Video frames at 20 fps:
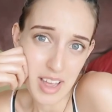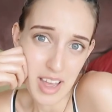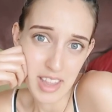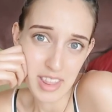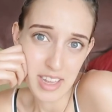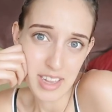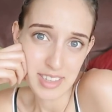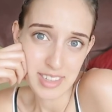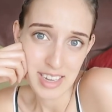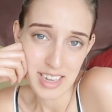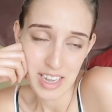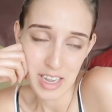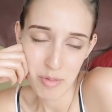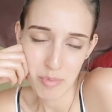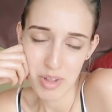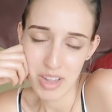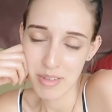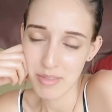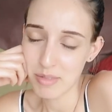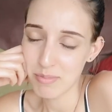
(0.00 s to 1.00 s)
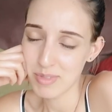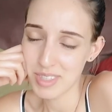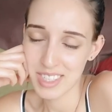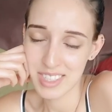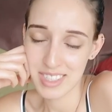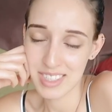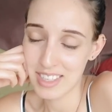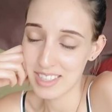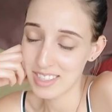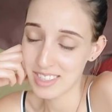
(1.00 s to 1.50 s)
at that time and
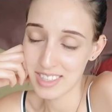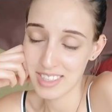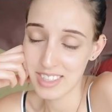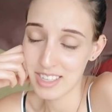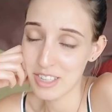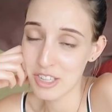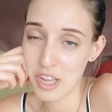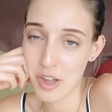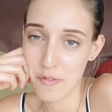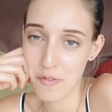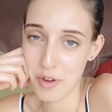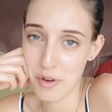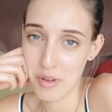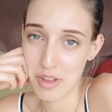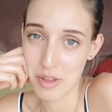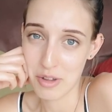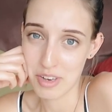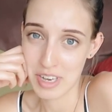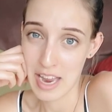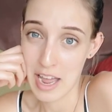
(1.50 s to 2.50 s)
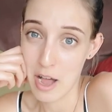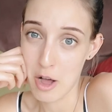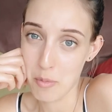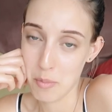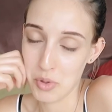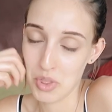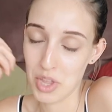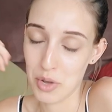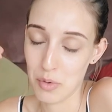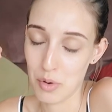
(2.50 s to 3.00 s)
they're still not very good
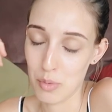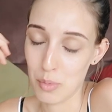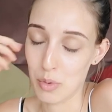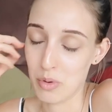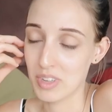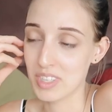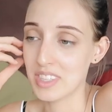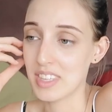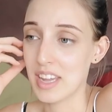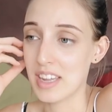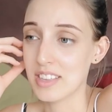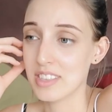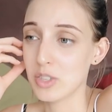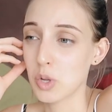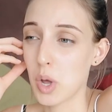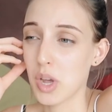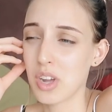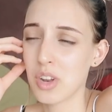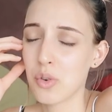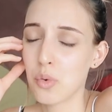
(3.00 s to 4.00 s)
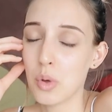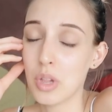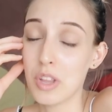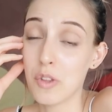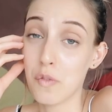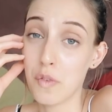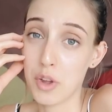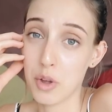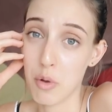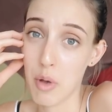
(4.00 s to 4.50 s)
now but they were worse then so I can
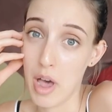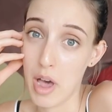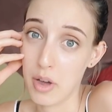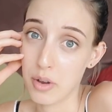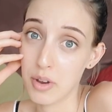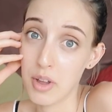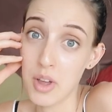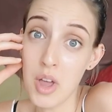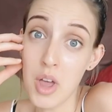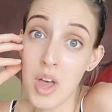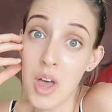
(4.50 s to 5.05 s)
really figure out